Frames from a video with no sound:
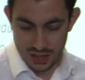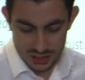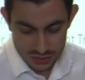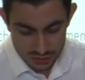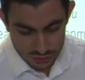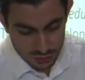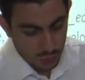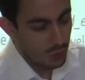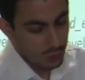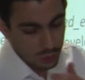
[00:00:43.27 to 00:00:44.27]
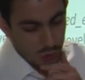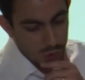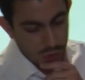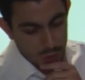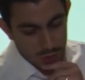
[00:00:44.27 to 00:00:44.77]
and
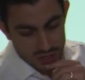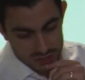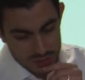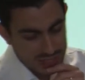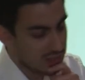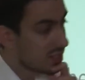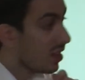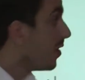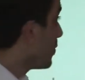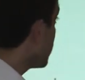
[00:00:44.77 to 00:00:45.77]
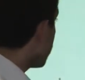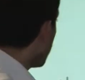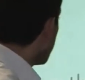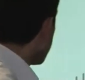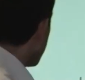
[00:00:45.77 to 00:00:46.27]
what works means. First of
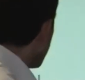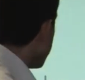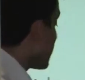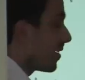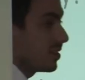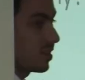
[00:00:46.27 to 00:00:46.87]
all, I want to point out this